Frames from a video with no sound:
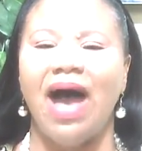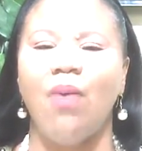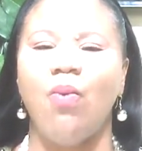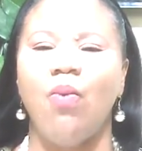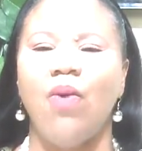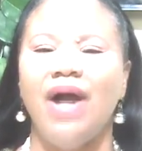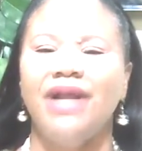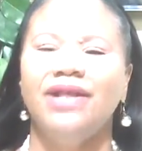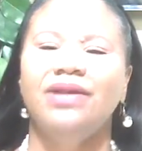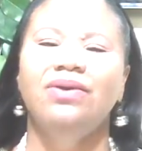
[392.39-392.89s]

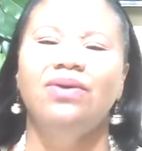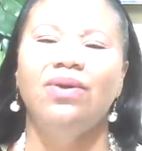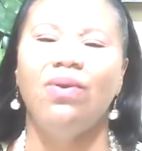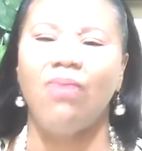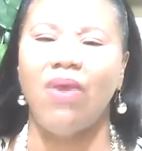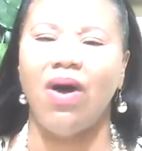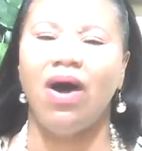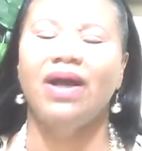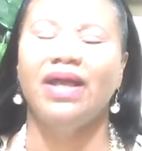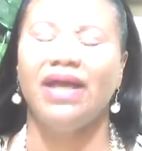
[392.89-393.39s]
I want you to
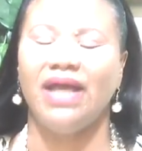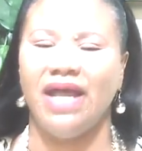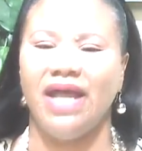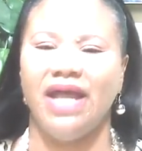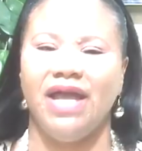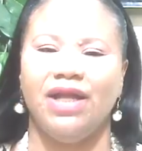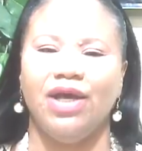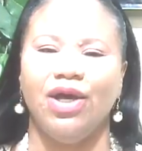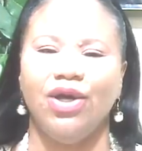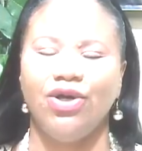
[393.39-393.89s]
walk
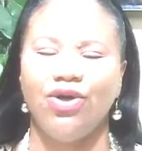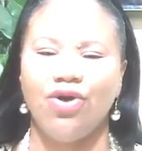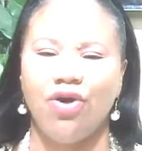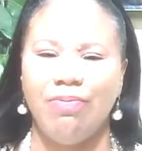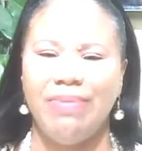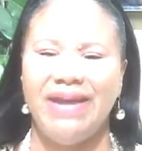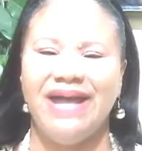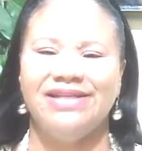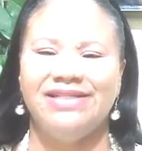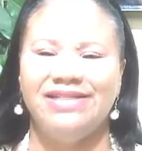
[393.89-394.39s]
in
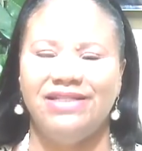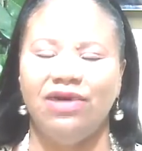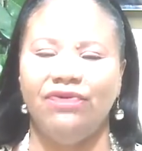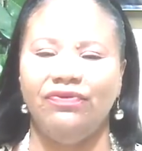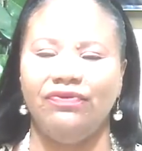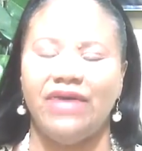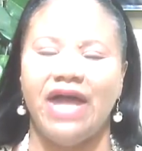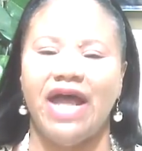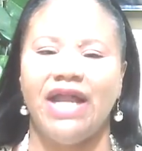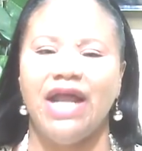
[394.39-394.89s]
your best
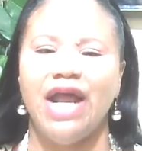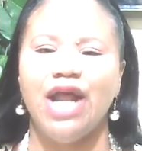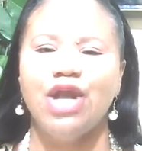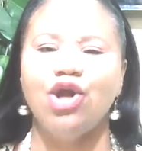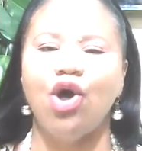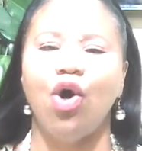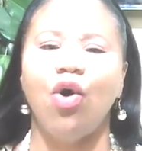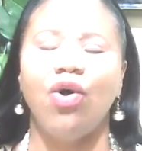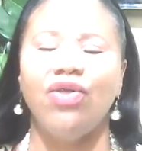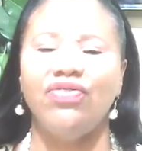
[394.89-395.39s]
self yet
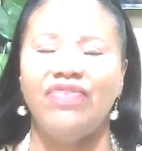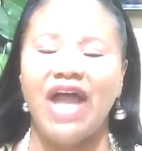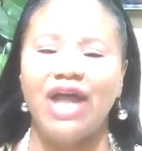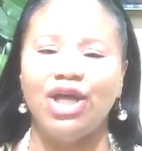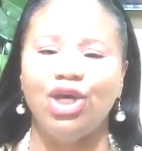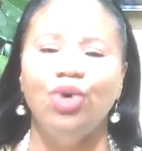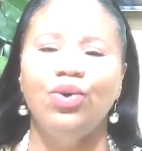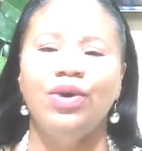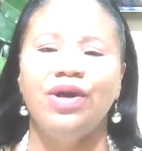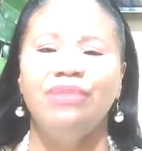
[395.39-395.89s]
and knowing
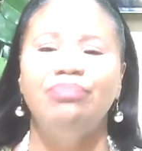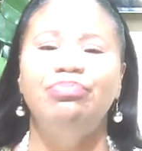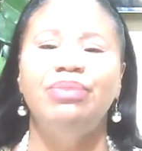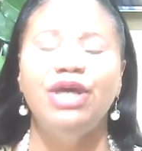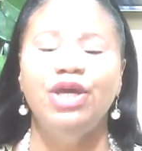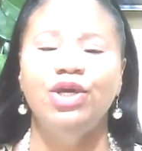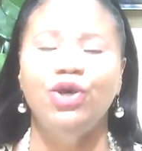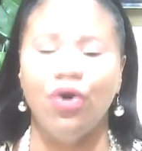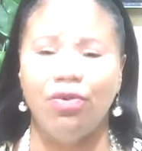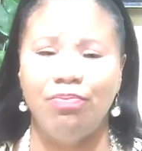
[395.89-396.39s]
that you could
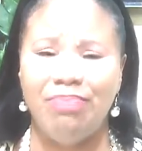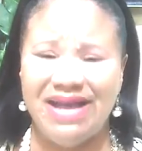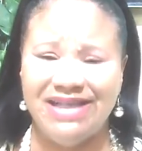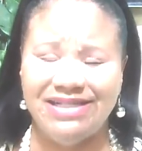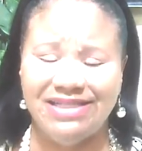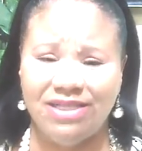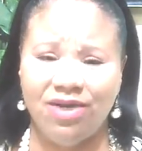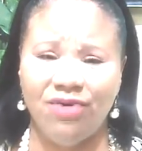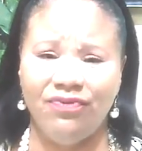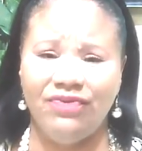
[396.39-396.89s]
be your
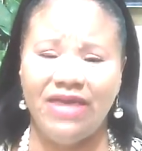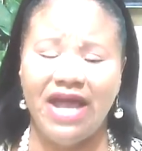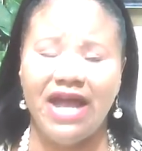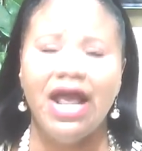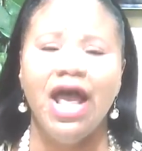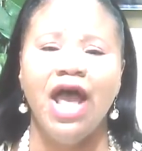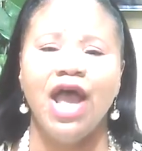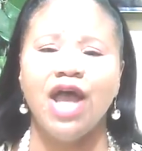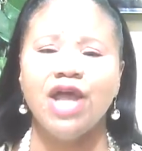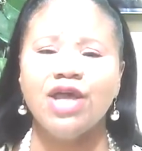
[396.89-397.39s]
best self yet.